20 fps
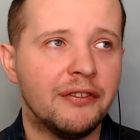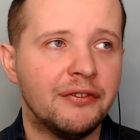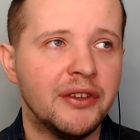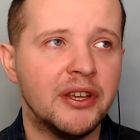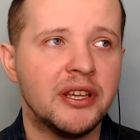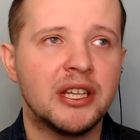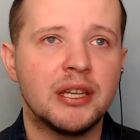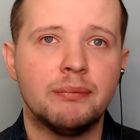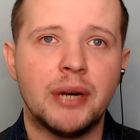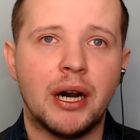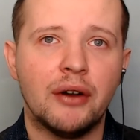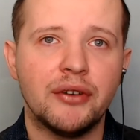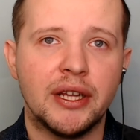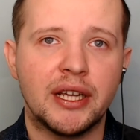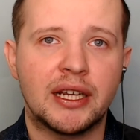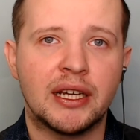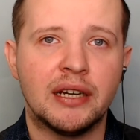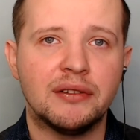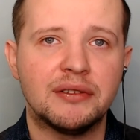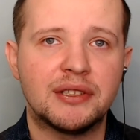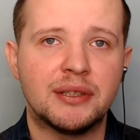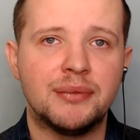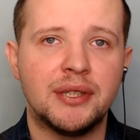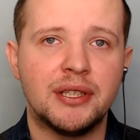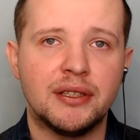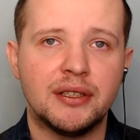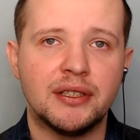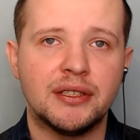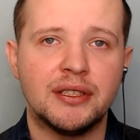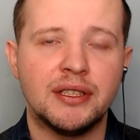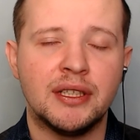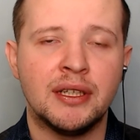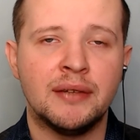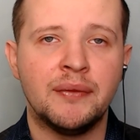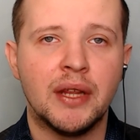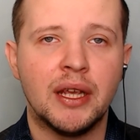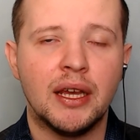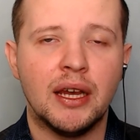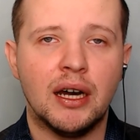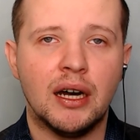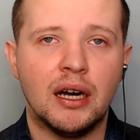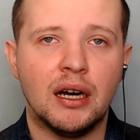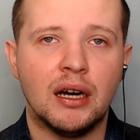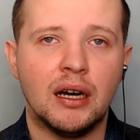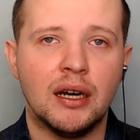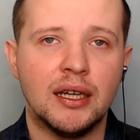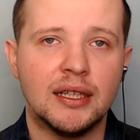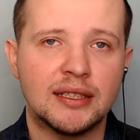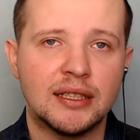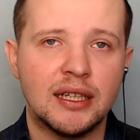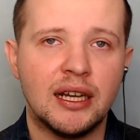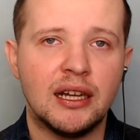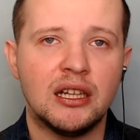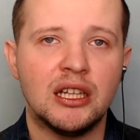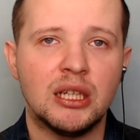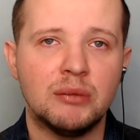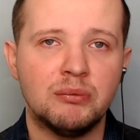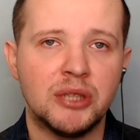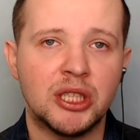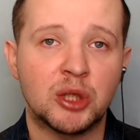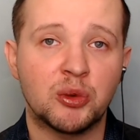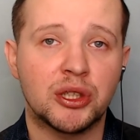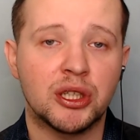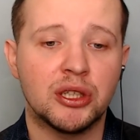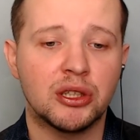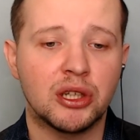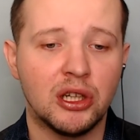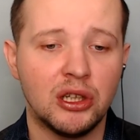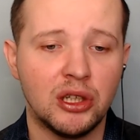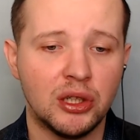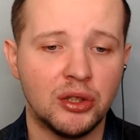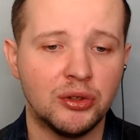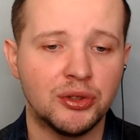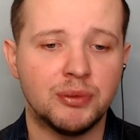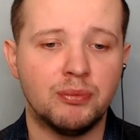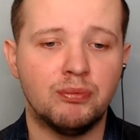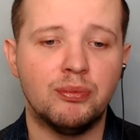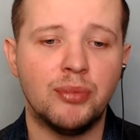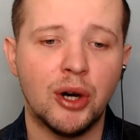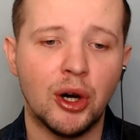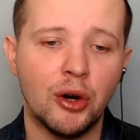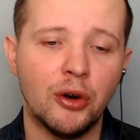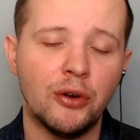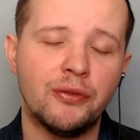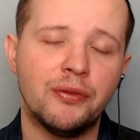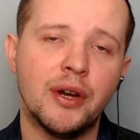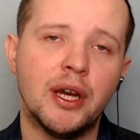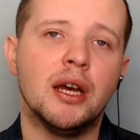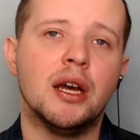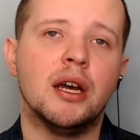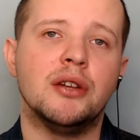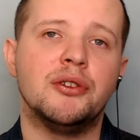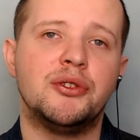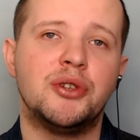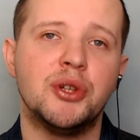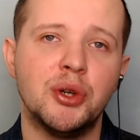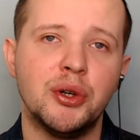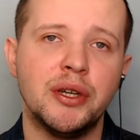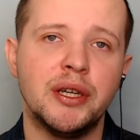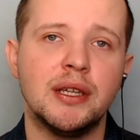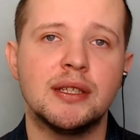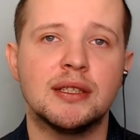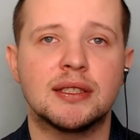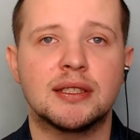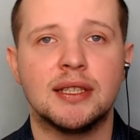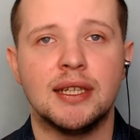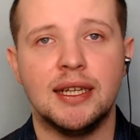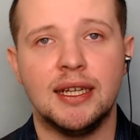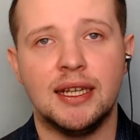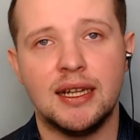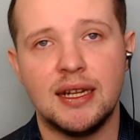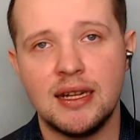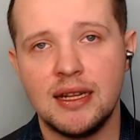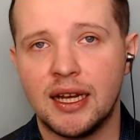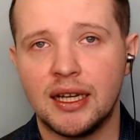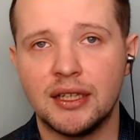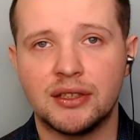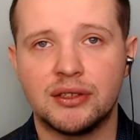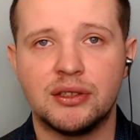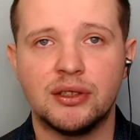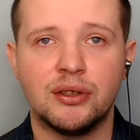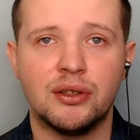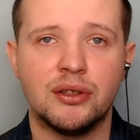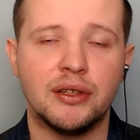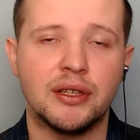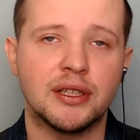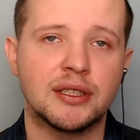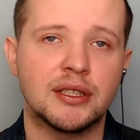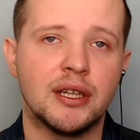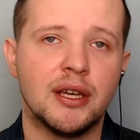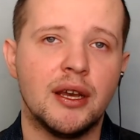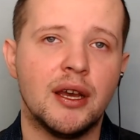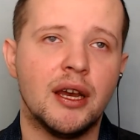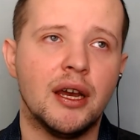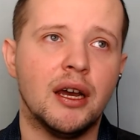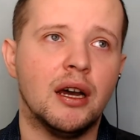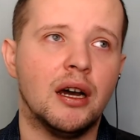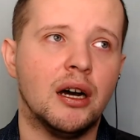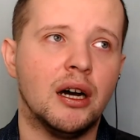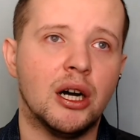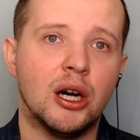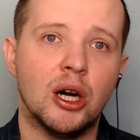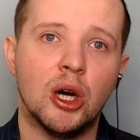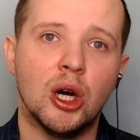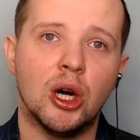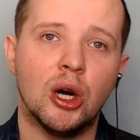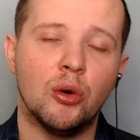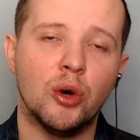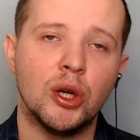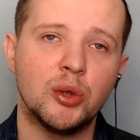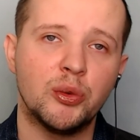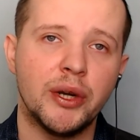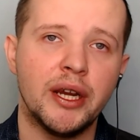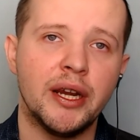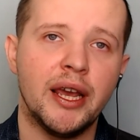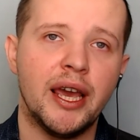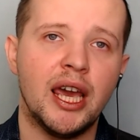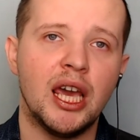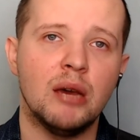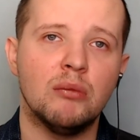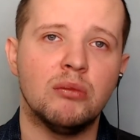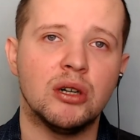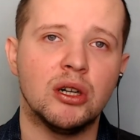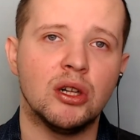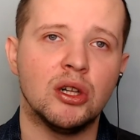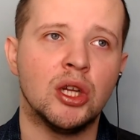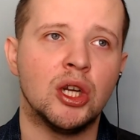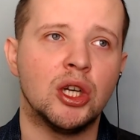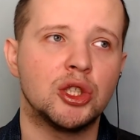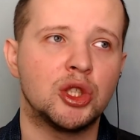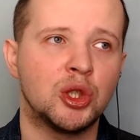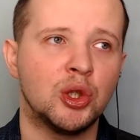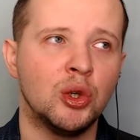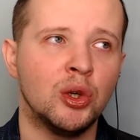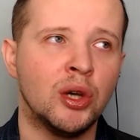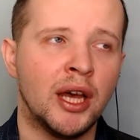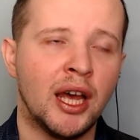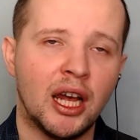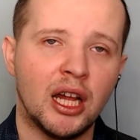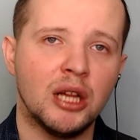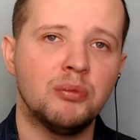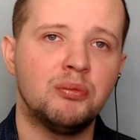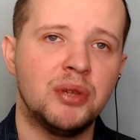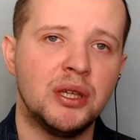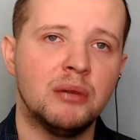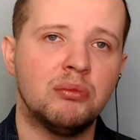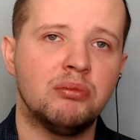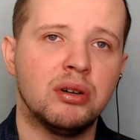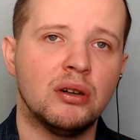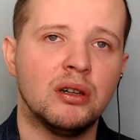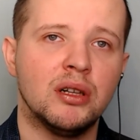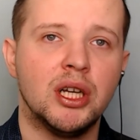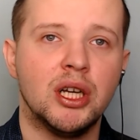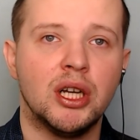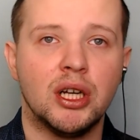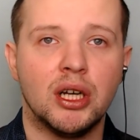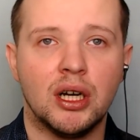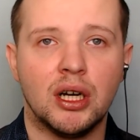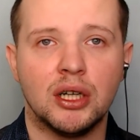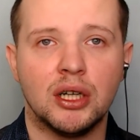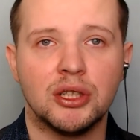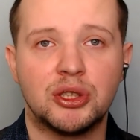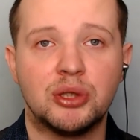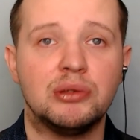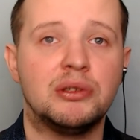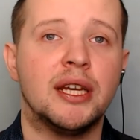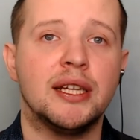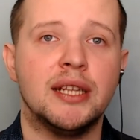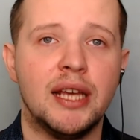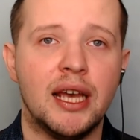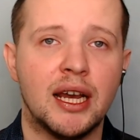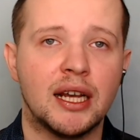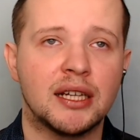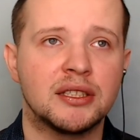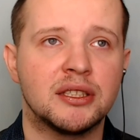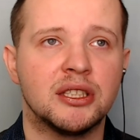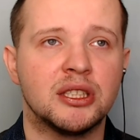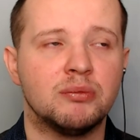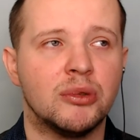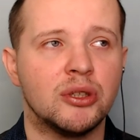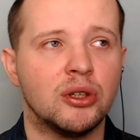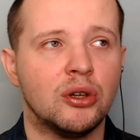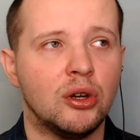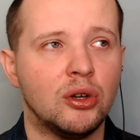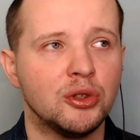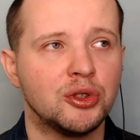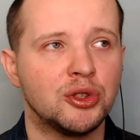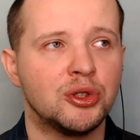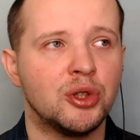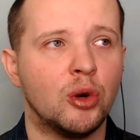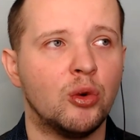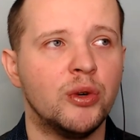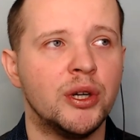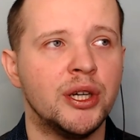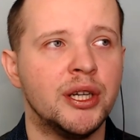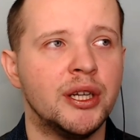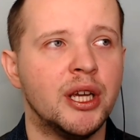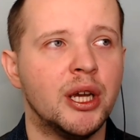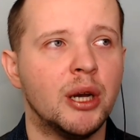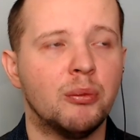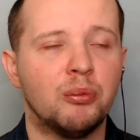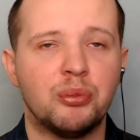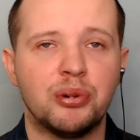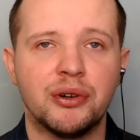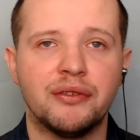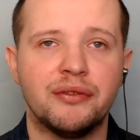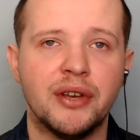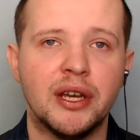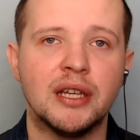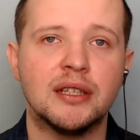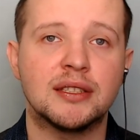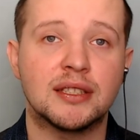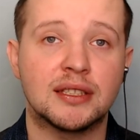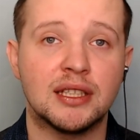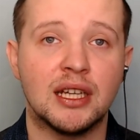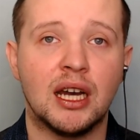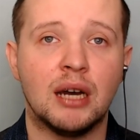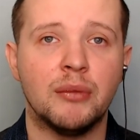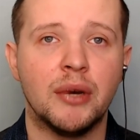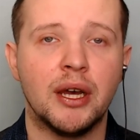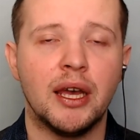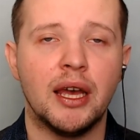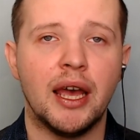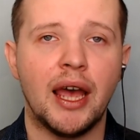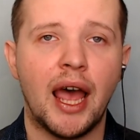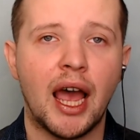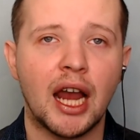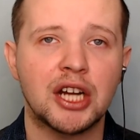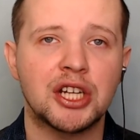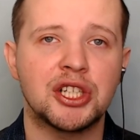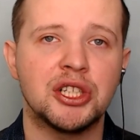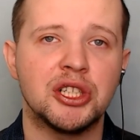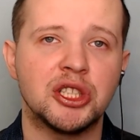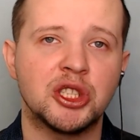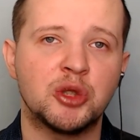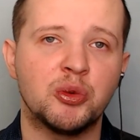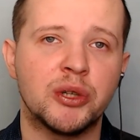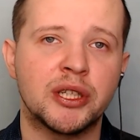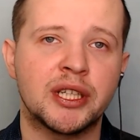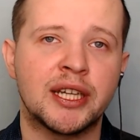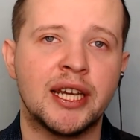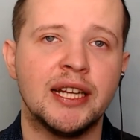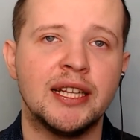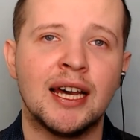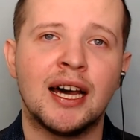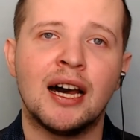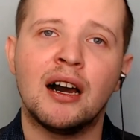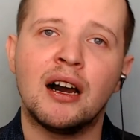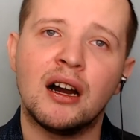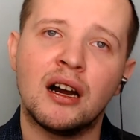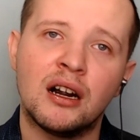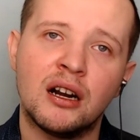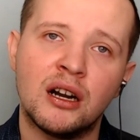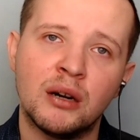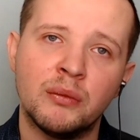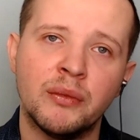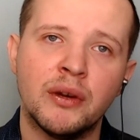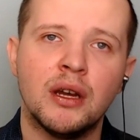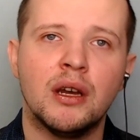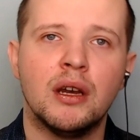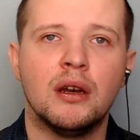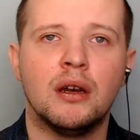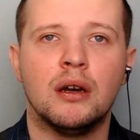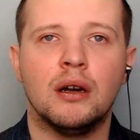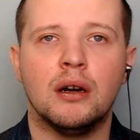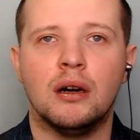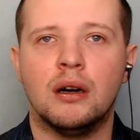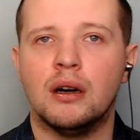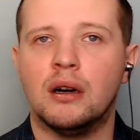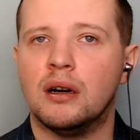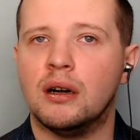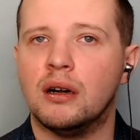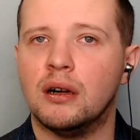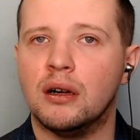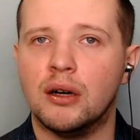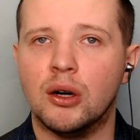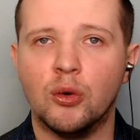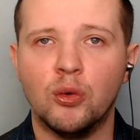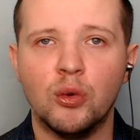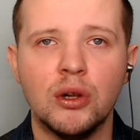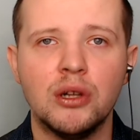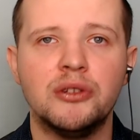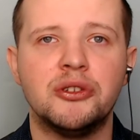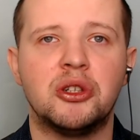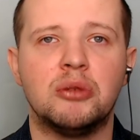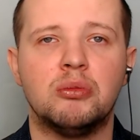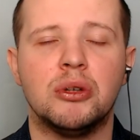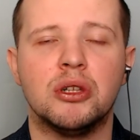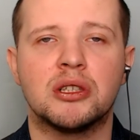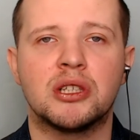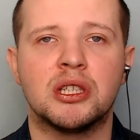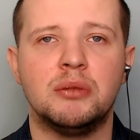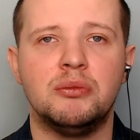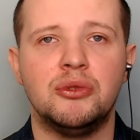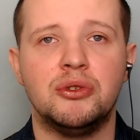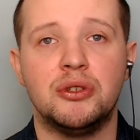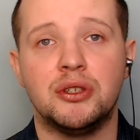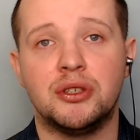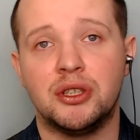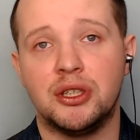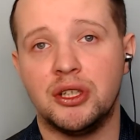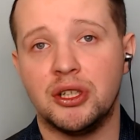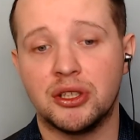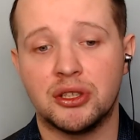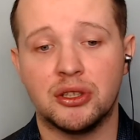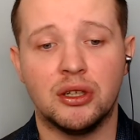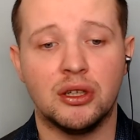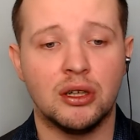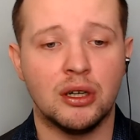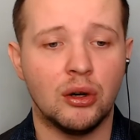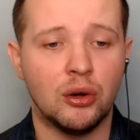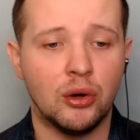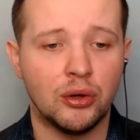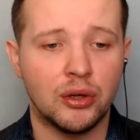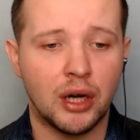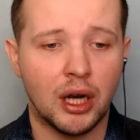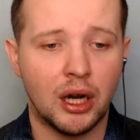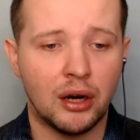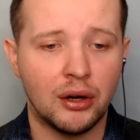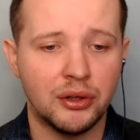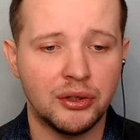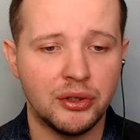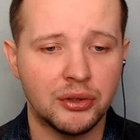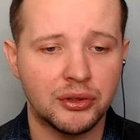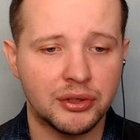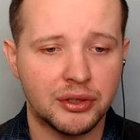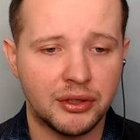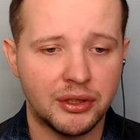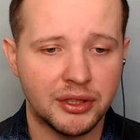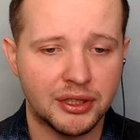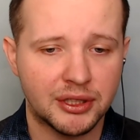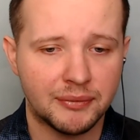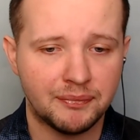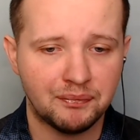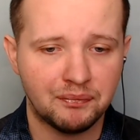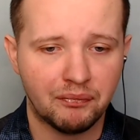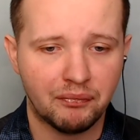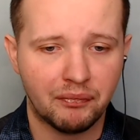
think about accountability as an element which includes both doings and not doings. When we're able to help people to get access, but also we prevent some actions which can harm vulnerable communities or our users.